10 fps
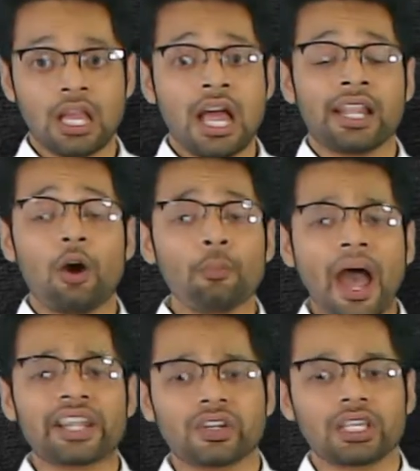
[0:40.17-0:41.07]
Now
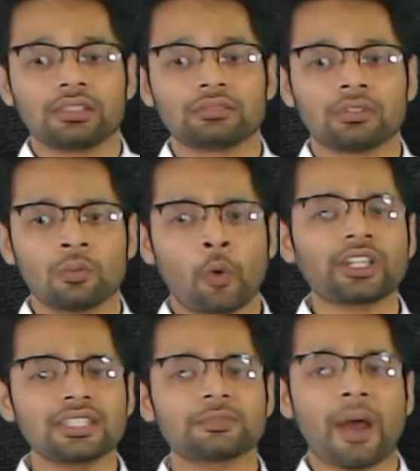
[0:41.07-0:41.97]
battery, what
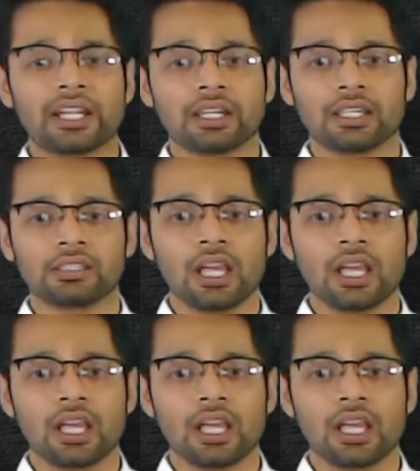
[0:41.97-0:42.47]
is battery?